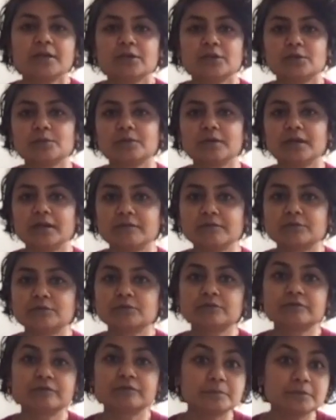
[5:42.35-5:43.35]
You will have
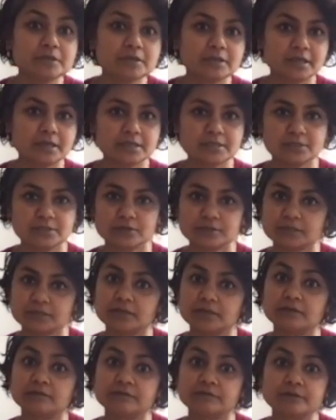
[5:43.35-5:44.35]
to familiarize
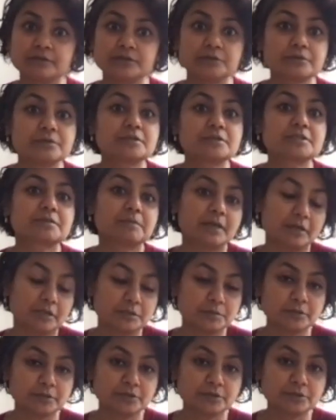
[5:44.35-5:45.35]
yourself with the risk
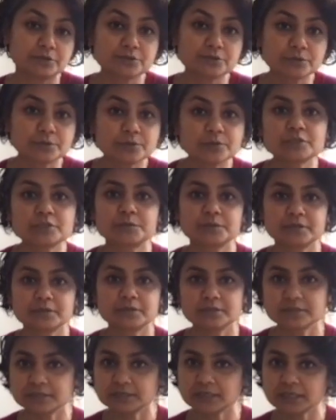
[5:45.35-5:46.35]
management controls, with the
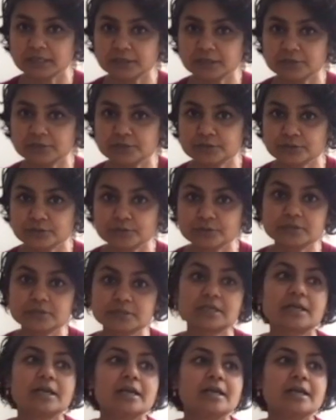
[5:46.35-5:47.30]
design controls,